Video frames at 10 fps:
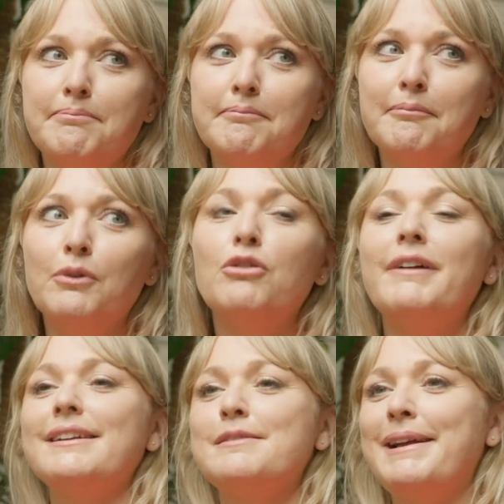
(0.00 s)
more
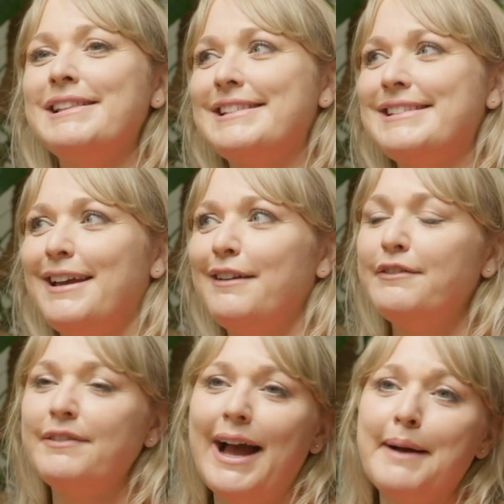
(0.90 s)

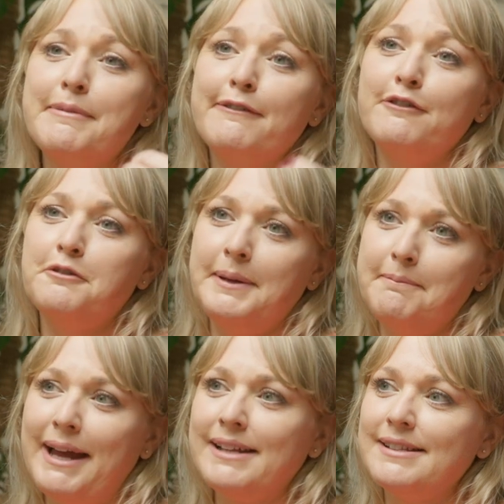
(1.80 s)
expensive and performing
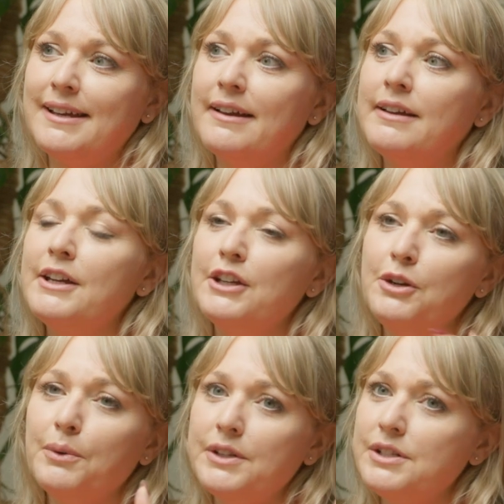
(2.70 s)
better,
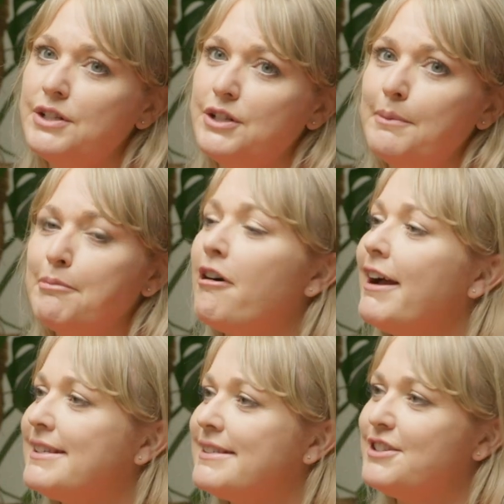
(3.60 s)
you want to do a
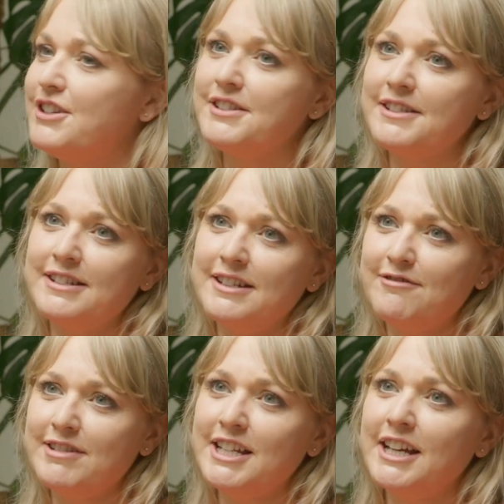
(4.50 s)
price adjusted
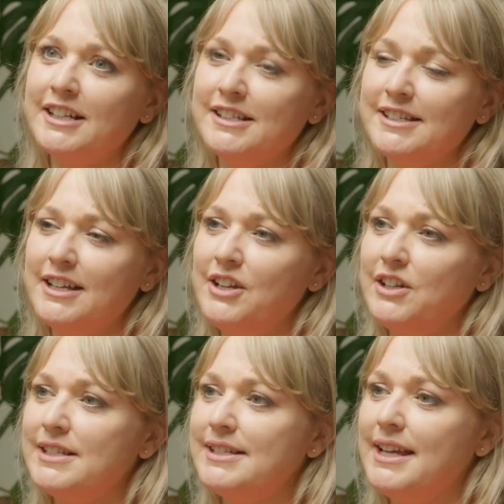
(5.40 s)
return, so you
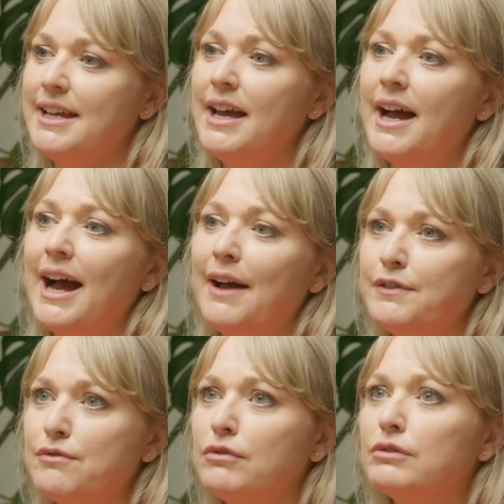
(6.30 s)
can see
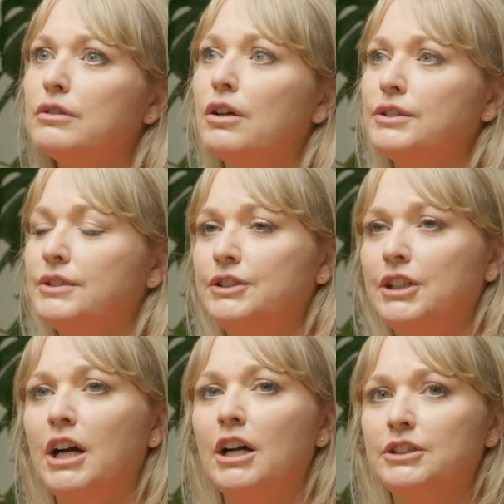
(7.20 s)
after all the costs and
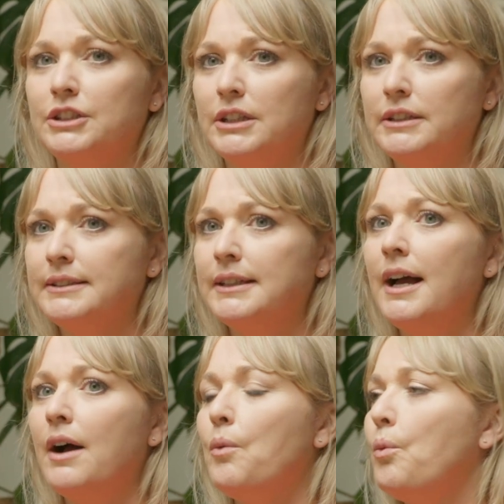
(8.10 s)
charges,
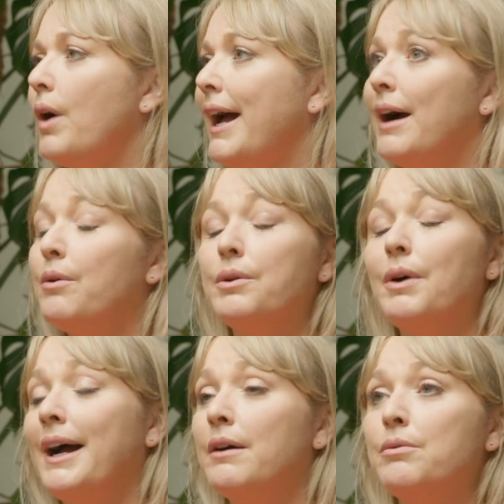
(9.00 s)

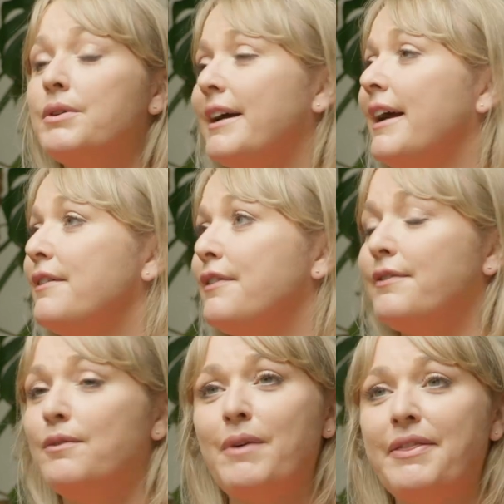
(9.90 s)
how would I
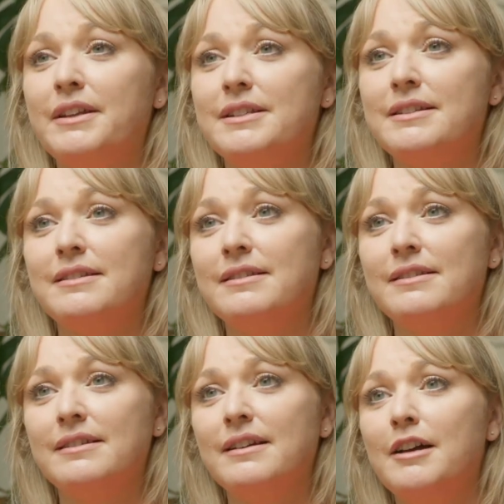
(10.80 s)
have weathered
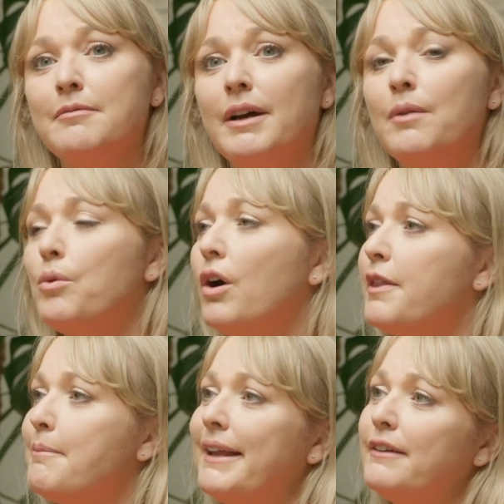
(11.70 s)
and what are
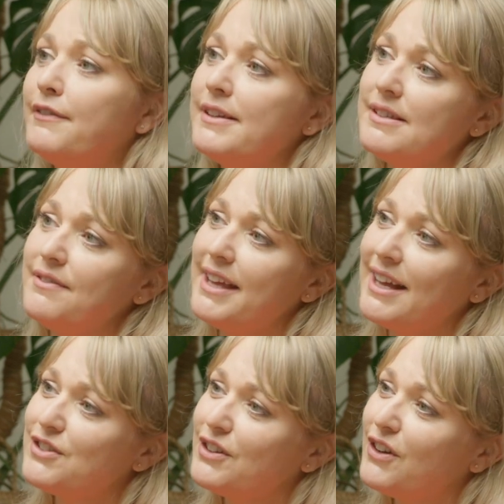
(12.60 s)
the benefits of the
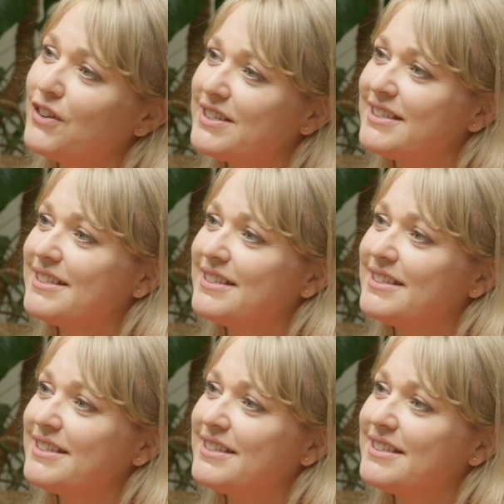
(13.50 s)
extra costs.